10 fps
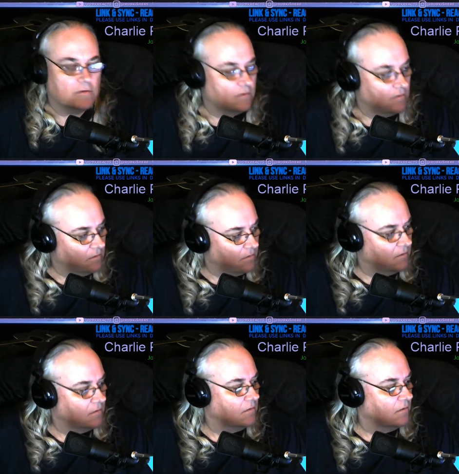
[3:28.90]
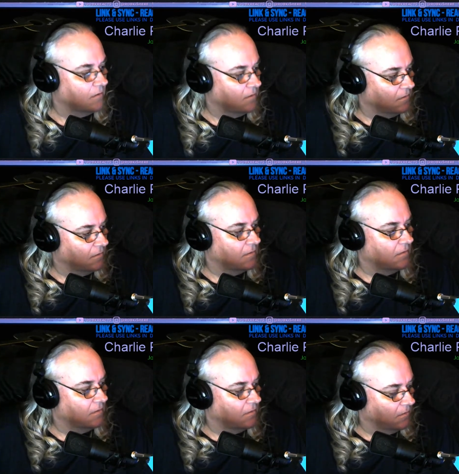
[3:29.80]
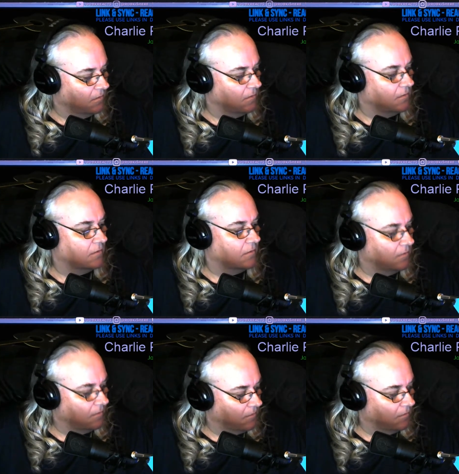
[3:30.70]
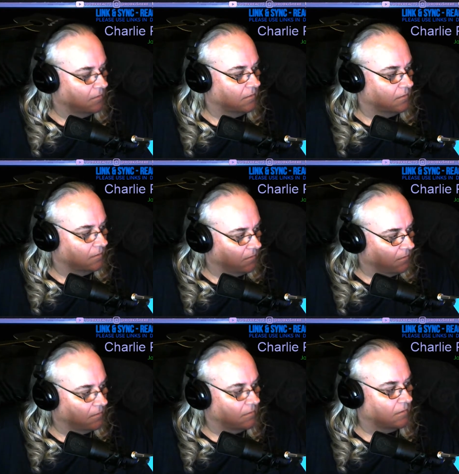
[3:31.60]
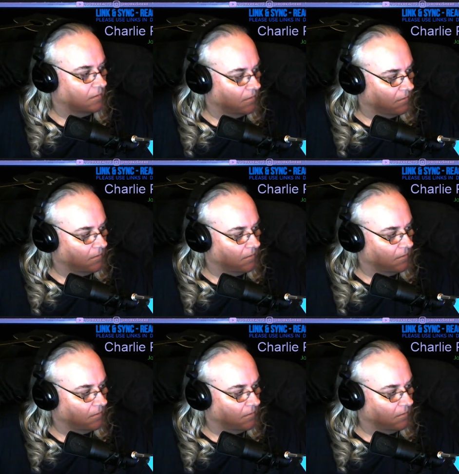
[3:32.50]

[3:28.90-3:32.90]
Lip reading: No one is speaking in this clip.